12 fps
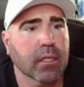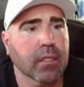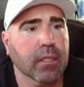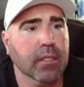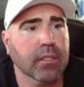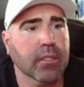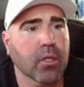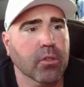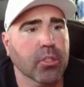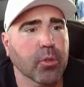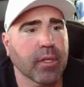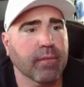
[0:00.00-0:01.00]
Let's go
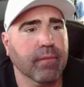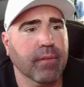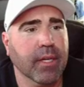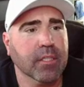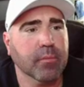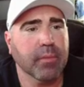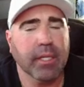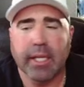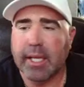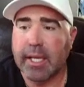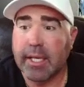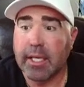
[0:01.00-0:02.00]
to investment
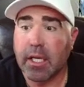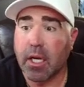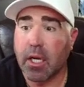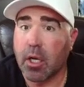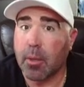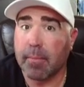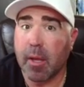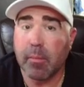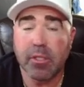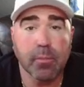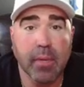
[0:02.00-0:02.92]
income. How much